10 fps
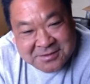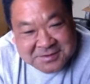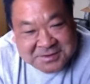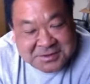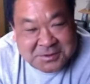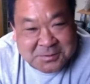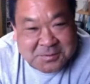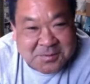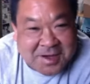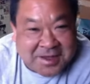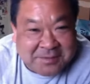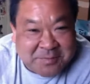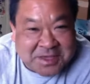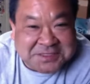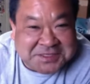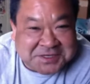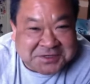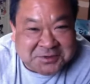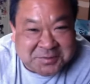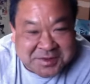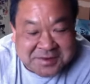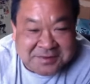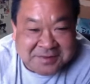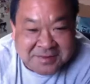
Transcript: So I mentioned it to him, and